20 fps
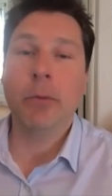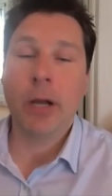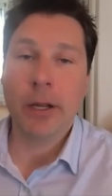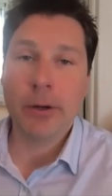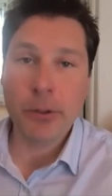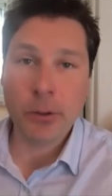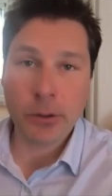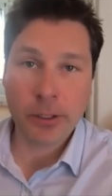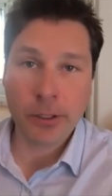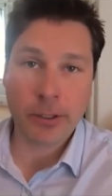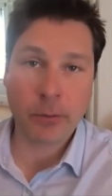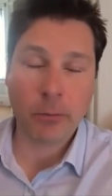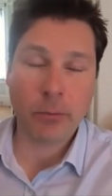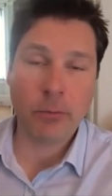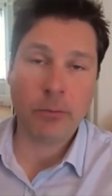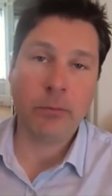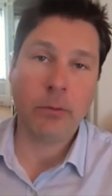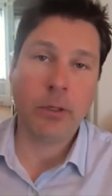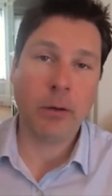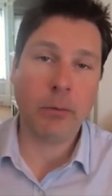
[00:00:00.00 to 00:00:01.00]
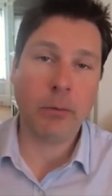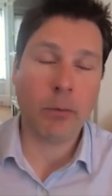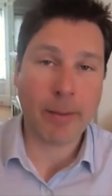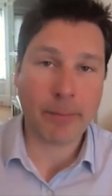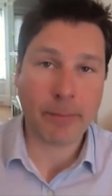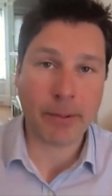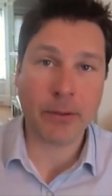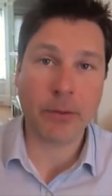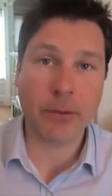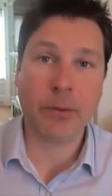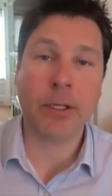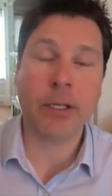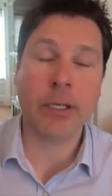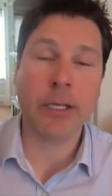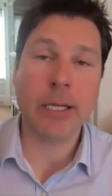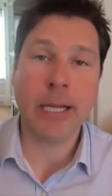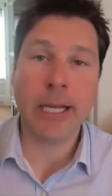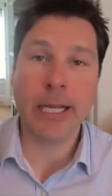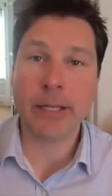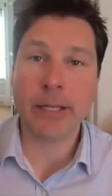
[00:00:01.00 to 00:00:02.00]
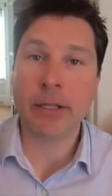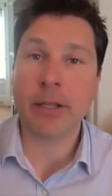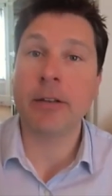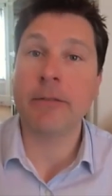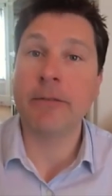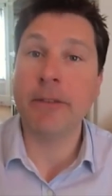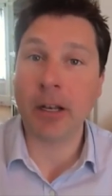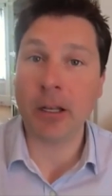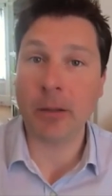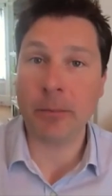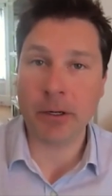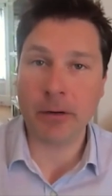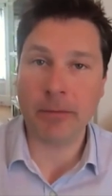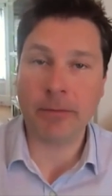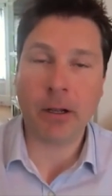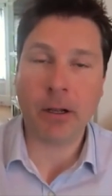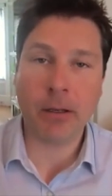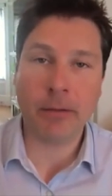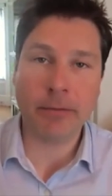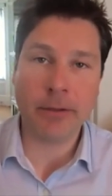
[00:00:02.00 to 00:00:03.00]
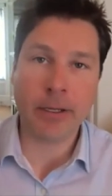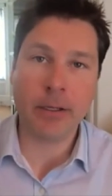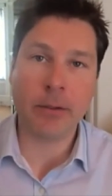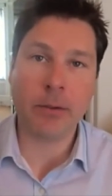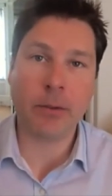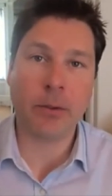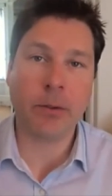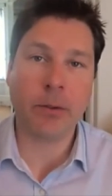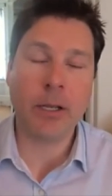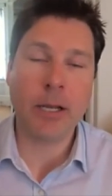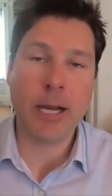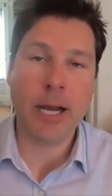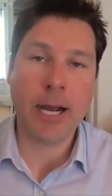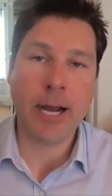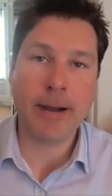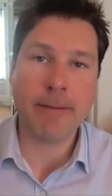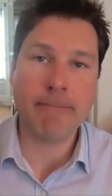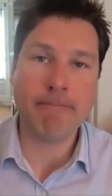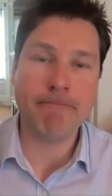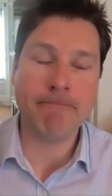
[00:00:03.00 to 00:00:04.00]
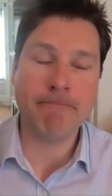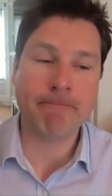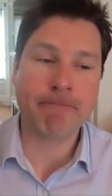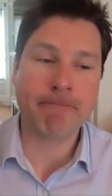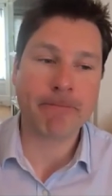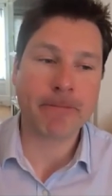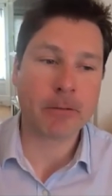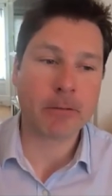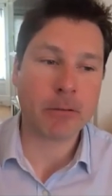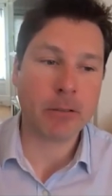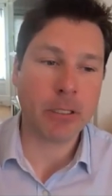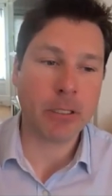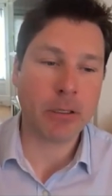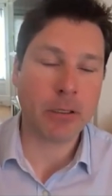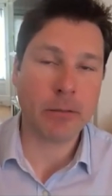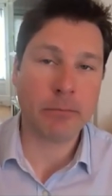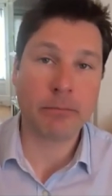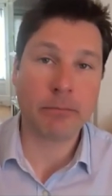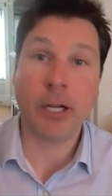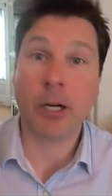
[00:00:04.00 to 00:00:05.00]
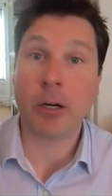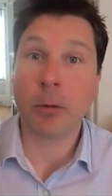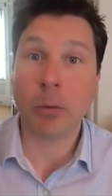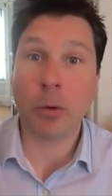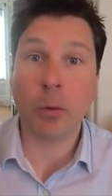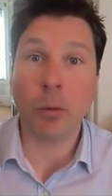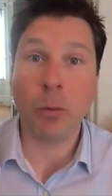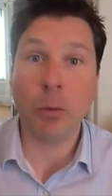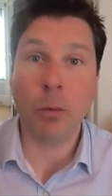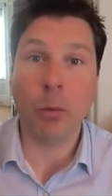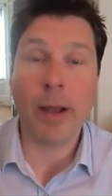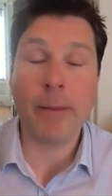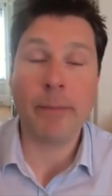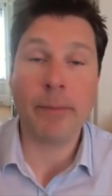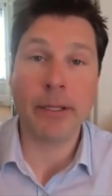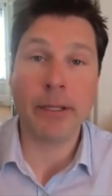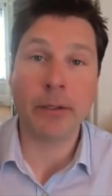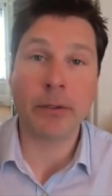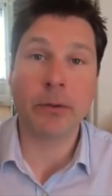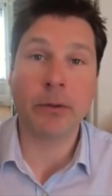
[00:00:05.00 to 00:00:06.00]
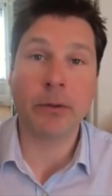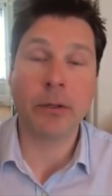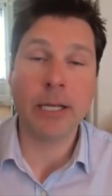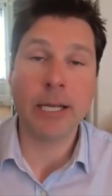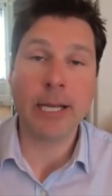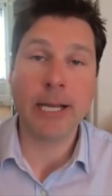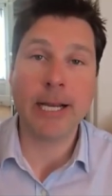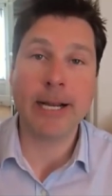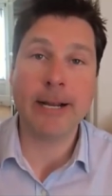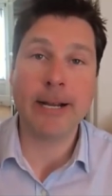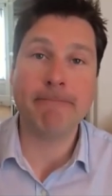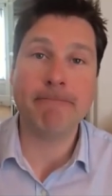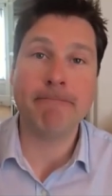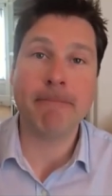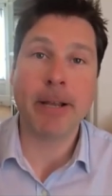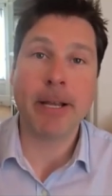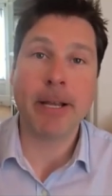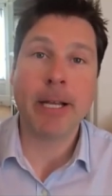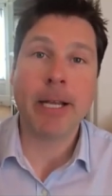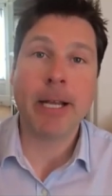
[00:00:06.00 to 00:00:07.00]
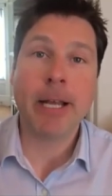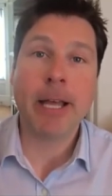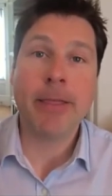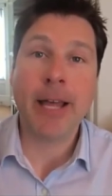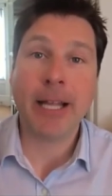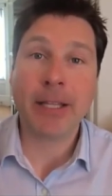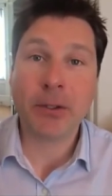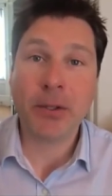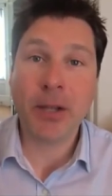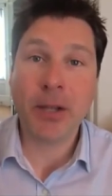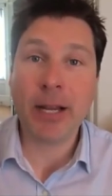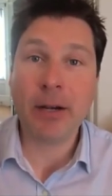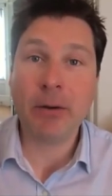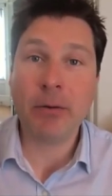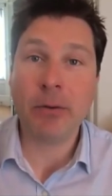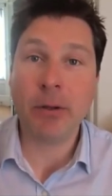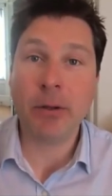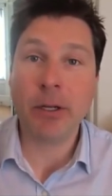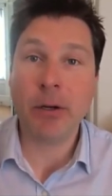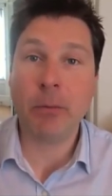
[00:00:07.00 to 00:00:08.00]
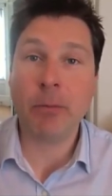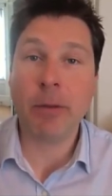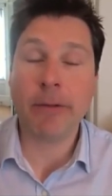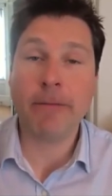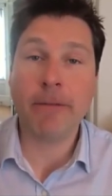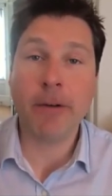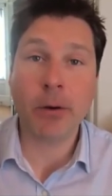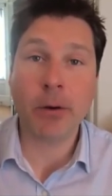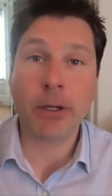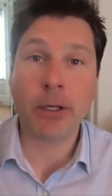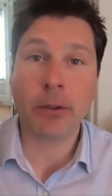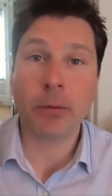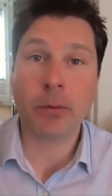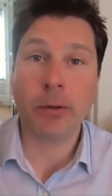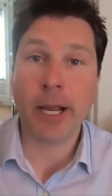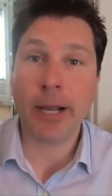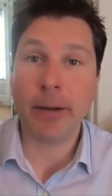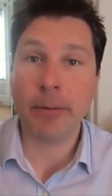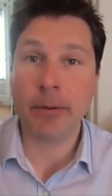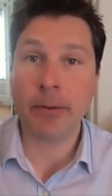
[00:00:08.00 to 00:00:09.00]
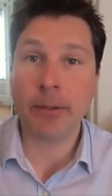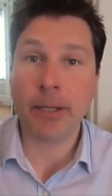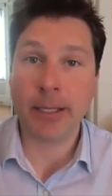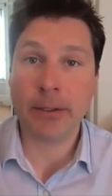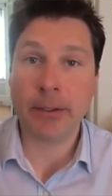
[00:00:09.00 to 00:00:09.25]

nuclear weapons, and the development of all of these terrible weapons. That said, my focus when I was at